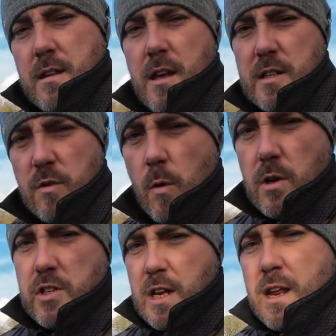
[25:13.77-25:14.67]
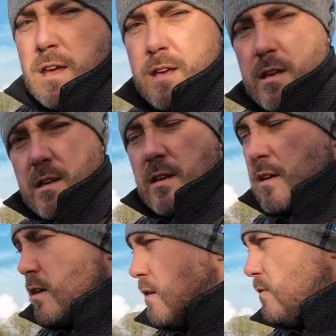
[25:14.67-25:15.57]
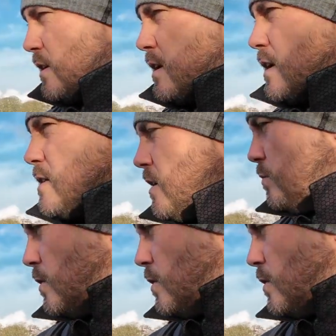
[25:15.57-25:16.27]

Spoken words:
Thanks for watching. You had a nice little